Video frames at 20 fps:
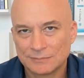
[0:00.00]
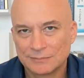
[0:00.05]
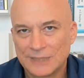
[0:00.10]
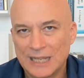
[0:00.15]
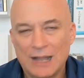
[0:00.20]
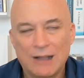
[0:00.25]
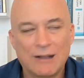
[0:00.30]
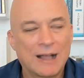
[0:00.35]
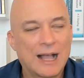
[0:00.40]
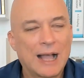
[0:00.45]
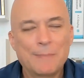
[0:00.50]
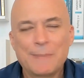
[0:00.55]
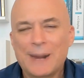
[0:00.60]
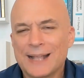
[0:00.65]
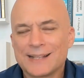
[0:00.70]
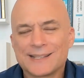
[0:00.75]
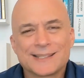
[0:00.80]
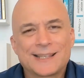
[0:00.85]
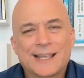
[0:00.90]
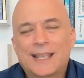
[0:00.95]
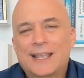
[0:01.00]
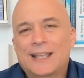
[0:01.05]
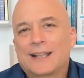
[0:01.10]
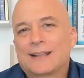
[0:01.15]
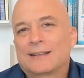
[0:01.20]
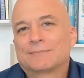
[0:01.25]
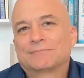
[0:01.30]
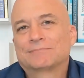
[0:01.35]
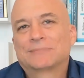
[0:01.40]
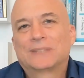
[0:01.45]
Now, I'm not
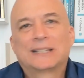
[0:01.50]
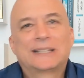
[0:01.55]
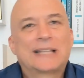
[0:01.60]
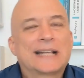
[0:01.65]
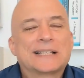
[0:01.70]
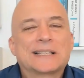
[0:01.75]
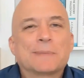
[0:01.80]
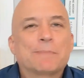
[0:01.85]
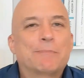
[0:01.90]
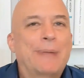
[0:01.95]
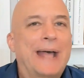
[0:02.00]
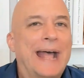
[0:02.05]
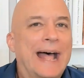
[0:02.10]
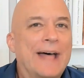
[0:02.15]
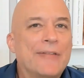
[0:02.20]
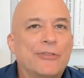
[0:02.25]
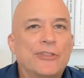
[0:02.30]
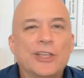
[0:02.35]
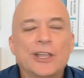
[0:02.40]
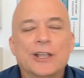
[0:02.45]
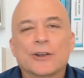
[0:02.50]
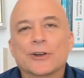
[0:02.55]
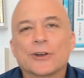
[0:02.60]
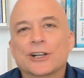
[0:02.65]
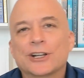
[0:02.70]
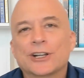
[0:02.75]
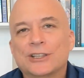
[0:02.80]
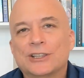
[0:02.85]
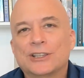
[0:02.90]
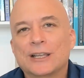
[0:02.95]
saying that that's a bad thing or
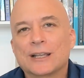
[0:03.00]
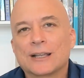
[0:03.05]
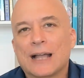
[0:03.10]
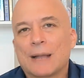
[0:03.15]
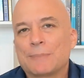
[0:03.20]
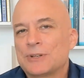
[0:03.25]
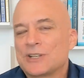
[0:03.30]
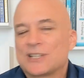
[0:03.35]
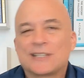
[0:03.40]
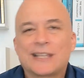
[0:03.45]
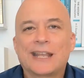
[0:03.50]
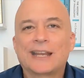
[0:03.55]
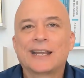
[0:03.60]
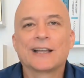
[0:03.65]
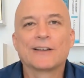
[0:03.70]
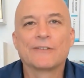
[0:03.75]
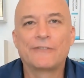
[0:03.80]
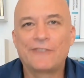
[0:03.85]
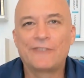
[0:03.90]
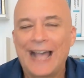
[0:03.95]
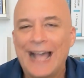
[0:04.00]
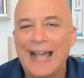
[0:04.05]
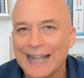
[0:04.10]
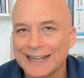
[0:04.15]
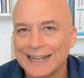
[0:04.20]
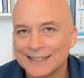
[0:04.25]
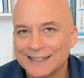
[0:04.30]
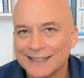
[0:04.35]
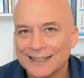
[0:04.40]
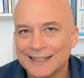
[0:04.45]
a good thing. I'm just stating a
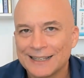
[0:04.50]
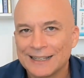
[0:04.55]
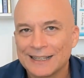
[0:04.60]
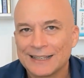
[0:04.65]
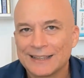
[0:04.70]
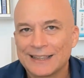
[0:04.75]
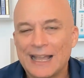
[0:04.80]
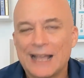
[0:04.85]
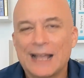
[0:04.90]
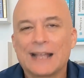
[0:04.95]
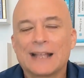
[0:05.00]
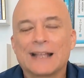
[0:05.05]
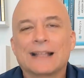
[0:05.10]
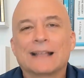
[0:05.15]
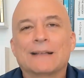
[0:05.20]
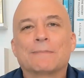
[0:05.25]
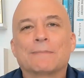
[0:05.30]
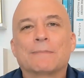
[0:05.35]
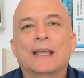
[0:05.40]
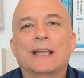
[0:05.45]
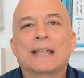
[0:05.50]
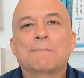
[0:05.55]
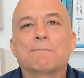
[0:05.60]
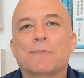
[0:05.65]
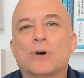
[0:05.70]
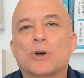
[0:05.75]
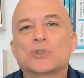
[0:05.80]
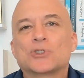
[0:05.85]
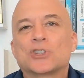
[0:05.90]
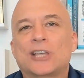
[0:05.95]
fact that in
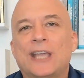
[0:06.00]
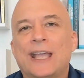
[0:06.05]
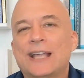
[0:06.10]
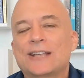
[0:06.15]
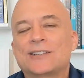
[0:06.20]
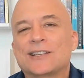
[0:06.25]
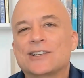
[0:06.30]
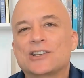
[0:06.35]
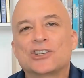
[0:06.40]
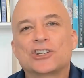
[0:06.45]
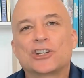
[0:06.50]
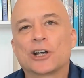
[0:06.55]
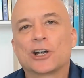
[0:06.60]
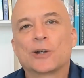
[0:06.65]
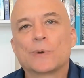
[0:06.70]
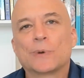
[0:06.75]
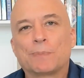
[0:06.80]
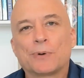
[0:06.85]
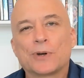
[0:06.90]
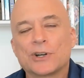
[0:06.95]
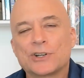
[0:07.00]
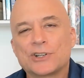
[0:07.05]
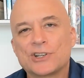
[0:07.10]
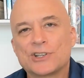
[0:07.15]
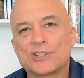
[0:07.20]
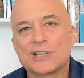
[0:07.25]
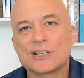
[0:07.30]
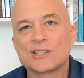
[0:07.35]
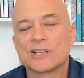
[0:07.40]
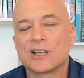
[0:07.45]
most cases, share
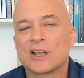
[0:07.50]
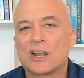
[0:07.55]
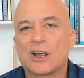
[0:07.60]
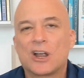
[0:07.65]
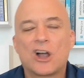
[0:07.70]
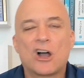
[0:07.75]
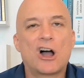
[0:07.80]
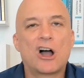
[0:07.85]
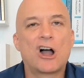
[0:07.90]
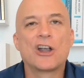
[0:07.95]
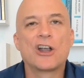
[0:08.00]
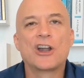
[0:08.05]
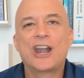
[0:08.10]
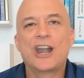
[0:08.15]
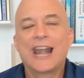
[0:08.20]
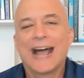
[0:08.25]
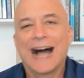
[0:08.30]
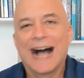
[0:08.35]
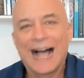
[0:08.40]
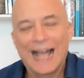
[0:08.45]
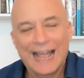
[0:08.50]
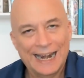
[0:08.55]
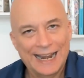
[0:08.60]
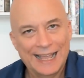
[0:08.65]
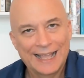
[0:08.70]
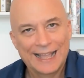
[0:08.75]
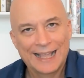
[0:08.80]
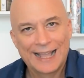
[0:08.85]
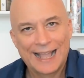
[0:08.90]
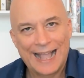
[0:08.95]
repurchases are not
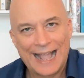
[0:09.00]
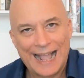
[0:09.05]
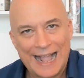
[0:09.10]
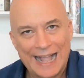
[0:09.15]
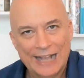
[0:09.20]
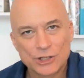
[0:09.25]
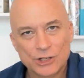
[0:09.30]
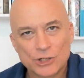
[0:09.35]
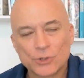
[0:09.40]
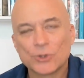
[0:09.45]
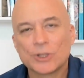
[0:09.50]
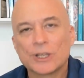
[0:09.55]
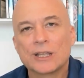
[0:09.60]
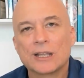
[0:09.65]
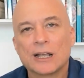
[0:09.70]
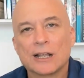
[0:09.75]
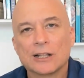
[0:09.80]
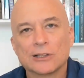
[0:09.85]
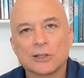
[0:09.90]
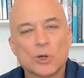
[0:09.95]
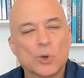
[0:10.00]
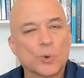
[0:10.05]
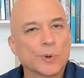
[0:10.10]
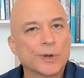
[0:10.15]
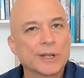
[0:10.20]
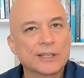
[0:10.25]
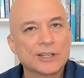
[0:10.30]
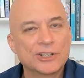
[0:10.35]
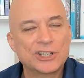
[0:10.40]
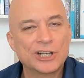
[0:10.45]
actually
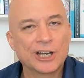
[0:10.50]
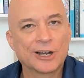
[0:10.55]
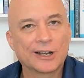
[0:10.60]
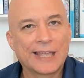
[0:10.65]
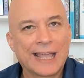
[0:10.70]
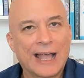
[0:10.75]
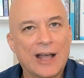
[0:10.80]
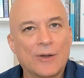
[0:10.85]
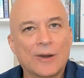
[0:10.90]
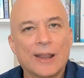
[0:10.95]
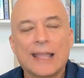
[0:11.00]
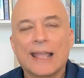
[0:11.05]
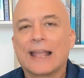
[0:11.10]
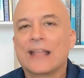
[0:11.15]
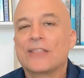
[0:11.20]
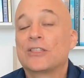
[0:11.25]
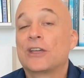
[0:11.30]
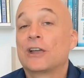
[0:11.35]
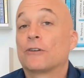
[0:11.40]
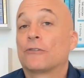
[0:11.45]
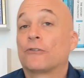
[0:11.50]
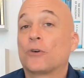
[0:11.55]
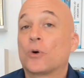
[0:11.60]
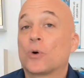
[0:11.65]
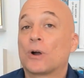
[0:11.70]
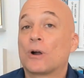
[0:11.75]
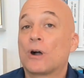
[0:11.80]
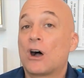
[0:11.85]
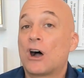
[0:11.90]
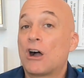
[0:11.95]
lowering the share count and
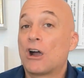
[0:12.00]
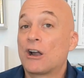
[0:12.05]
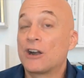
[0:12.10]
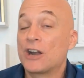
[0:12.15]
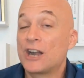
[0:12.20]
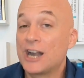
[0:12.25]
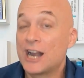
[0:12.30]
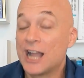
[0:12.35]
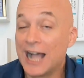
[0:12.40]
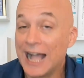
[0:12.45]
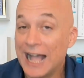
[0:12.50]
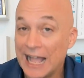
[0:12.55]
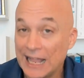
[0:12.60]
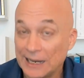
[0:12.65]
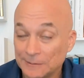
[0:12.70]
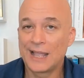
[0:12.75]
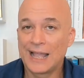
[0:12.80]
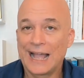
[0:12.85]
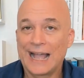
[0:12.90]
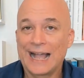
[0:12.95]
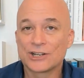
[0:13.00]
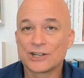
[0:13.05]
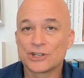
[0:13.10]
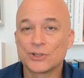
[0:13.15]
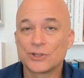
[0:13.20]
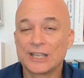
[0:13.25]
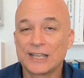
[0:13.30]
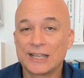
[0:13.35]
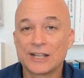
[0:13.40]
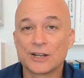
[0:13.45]
therefore are not
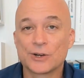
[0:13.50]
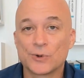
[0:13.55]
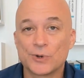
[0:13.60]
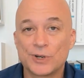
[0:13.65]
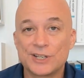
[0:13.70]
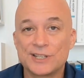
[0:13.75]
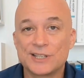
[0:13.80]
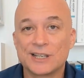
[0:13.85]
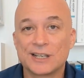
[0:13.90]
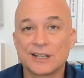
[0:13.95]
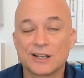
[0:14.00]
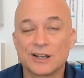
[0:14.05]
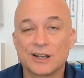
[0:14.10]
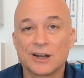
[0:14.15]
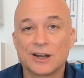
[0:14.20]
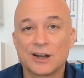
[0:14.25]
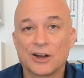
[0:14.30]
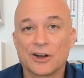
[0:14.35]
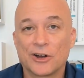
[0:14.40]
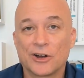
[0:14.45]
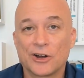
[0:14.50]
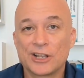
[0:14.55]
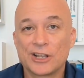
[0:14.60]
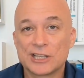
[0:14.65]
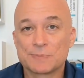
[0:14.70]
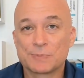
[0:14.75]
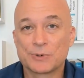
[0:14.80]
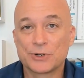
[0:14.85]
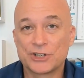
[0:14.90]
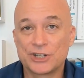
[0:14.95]
actually increasing
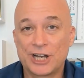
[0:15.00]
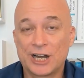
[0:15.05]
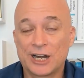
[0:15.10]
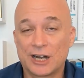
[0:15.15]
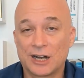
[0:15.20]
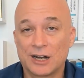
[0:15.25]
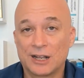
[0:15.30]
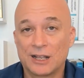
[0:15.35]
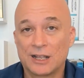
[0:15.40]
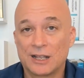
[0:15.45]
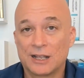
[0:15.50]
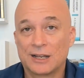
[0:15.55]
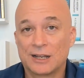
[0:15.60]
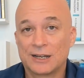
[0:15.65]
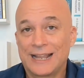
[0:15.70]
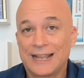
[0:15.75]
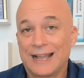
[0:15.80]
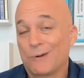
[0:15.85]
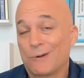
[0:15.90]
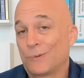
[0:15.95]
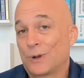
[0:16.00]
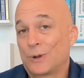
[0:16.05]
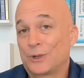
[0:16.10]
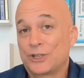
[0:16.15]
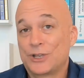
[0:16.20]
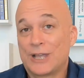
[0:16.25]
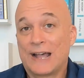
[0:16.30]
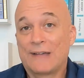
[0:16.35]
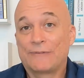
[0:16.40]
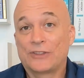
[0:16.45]
earnings per share. Now, what
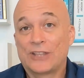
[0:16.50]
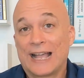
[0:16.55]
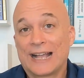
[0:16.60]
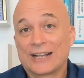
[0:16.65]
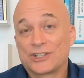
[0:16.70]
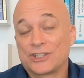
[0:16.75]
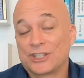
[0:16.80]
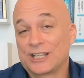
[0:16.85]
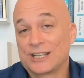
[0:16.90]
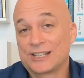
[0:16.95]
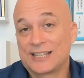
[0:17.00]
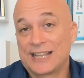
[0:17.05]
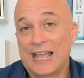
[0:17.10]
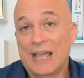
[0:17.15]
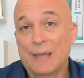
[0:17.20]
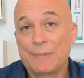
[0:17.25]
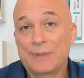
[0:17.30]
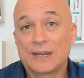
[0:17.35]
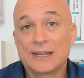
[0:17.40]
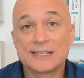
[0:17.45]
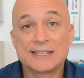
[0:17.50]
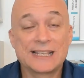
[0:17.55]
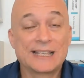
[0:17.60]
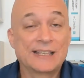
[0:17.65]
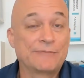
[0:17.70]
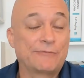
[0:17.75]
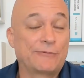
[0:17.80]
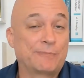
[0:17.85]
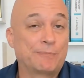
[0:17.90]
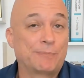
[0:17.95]
you have to actually examine is
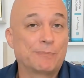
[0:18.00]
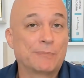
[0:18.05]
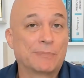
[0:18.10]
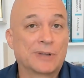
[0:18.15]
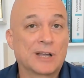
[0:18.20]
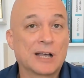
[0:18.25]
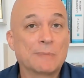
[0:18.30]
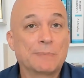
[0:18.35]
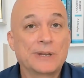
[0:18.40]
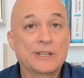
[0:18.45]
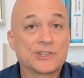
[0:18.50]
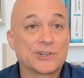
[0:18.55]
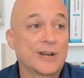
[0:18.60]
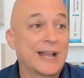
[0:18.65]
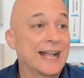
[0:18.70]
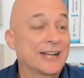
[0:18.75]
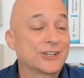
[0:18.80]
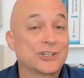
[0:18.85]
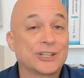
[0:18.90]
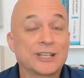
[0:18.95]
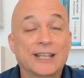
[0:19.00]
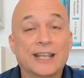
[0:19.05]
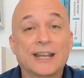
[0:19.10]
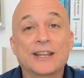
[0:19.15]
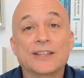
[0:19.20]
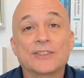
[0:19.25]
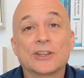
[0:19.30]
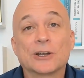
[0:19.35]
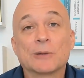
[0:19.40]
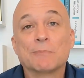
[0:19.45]
if companies are actually
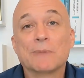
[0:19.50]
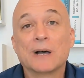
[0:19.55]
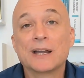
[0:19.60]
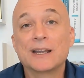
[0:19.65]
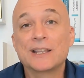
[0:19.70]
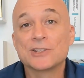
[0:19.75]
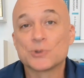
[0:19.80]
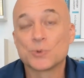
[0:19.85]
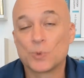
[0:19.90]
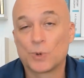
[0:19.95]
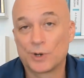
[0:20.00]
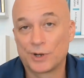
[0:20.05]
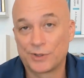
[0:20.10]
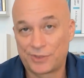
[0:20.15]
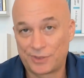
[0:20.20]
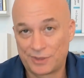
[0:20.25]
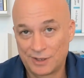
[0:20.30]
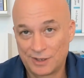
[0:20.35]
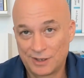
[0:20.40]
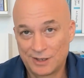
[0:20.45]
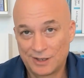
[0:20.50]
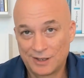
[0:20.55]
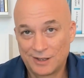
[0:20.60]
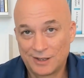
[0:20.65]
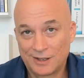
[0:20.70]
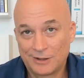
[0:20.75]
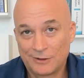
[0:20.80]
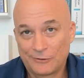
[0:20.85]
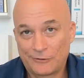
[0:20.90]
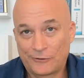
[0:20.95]
getting their money's worth
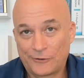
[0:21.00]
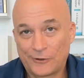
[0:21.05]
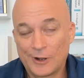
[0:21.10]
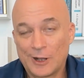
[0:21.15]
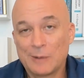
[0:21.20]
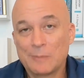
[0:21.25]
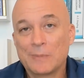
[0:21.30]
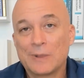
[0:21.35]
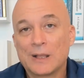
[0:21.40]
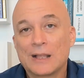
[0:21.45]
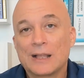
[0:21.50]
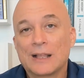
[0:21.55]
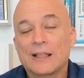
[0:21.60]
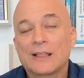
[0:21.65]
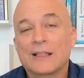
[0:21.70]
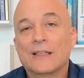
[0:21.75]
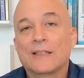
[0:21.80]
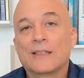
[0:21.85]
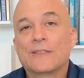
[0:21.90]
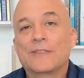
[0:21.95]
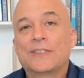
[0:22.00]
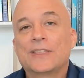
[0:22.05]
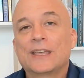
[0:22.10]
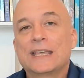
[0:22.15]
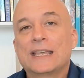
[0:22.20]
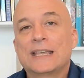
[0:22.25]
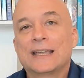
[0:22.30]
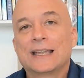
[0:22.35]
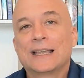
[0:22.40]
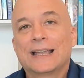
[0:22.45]
from
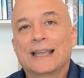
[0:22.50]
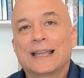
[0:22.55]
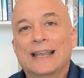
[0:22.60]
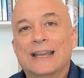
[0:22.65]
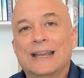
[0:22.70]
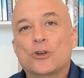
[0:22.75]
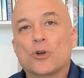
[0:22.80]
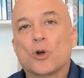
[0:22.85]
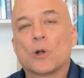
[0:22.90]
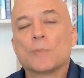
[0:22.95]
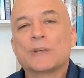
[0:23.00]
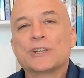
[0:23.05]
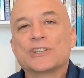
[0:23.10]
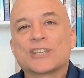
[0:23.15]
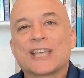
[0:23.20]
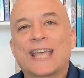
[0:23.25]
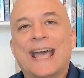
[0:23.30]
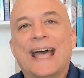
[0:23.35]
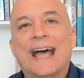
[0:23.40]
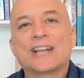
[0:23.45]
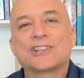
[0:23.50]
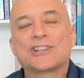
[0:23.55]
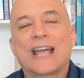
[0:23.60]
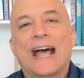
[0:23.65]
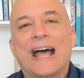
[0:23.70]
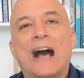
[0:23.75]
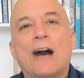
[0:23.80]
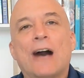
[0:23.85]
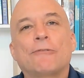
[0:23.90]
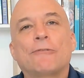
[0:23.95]
the enormous cash
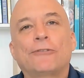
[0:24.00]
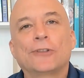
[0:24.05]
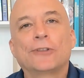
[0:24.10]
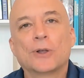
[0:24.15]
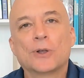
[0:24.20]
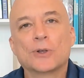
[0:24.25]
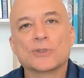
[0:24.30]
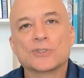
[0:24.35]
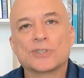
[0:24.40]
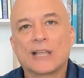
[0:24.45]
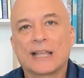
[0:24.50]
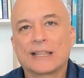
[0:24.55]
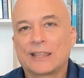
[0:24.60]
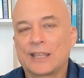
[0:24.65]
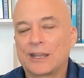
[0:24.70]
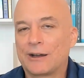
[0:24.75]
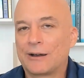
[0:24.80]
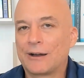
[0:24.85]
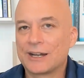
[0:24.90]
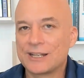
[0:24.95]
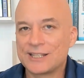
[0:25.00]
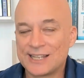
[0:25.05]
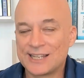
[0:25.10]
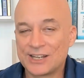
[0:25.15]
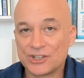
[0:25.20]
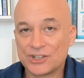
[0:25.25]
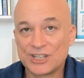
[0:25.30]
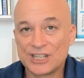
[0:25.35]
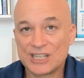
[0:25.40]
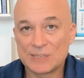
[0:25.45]
outflows that they're
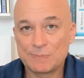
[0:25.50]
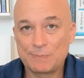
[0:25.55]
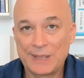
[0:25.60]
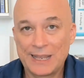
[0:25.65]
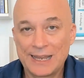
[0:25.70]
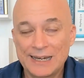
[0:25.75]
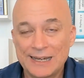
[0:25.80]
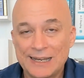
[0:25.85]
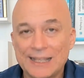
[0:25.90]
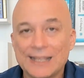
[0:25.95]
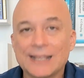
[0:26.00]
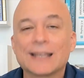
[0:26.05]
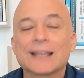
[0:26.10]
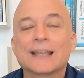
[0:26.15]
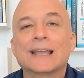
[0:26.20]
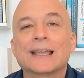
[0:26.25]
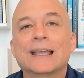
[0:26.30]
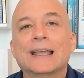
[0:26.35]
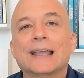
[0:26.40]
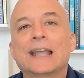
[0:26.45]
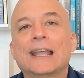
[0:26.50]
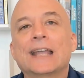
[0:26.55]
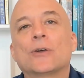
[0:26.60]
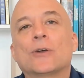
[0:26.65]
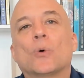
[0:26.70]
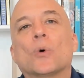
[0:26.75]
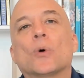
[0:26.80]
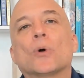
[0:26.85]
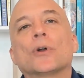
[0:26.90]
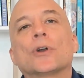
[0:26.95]
essentially spending in
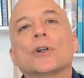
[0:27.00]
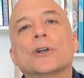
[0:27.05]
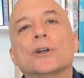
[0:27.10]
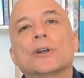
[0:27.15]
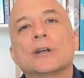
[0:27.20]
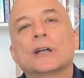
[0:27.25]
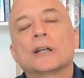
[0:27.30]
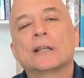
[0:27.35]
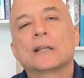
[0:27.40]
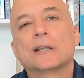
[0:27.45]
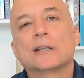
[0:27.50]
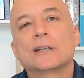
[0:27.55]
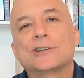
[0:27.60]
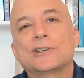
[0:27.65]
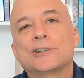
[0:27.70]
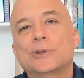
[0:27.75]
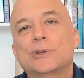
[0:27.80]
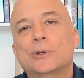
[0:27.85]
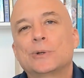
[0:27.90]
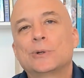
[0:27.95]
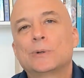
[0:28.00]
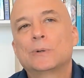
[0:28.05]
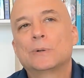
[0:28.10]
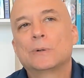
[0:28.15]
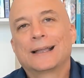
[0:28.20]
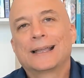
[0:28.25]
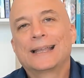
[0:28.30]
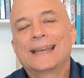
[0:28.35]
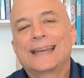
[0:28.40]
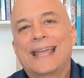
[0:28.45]
order
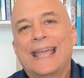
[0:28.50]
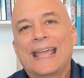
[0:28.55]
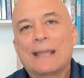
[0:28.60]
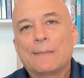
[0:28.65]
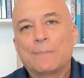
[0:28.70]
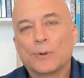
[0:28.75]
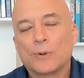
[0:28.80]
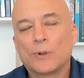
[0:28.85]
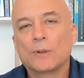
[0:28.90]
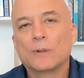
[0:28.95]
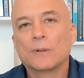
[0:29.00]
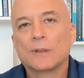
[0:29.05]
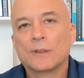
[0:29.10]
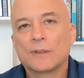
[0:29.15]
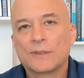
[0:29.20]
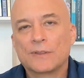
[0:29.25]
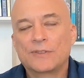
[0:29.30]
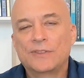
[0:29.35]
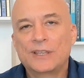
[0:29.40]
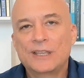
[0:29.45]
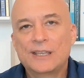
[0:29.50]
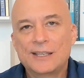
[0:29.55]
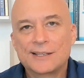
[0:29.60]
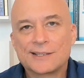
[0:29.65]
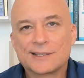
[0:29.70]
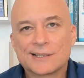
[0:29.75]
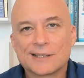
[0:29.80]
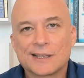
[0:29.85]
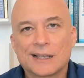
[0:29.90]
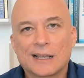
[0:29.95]
to enable
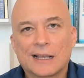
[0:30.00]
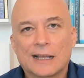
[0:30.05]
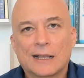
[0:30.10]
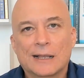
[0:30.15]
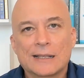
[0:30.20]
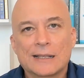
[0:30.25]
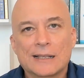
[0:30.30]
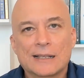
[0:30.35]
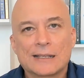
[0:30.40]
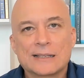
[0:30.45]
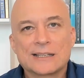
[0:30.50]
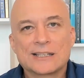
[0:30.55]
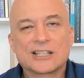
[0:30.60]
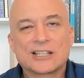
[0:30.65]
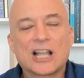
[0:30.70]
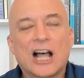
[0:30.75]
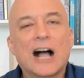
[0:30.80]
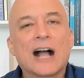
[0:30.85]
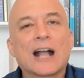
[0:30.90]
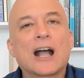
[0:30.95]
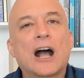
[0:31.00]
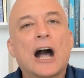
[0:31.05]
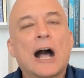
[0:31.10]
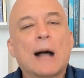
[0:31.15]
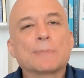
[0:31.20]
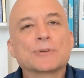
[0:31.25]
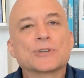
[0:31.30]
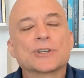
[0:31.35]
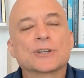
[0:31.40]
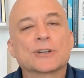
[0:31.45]
these stock
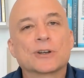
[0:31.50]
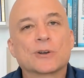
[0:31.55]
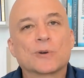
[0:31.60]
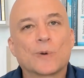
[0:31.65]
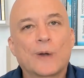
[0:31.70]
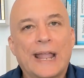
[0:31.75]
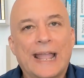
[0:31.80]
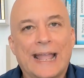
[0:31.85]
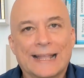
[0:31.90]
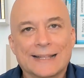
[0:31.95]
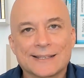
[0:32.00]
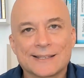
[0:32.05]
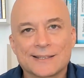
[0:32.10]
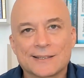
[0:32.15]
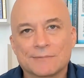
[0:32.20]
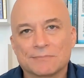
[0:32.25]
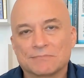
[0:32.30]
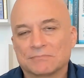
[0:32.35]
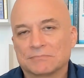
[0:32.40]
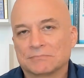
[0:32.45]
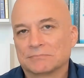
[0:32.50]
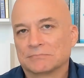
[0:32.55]
option grants.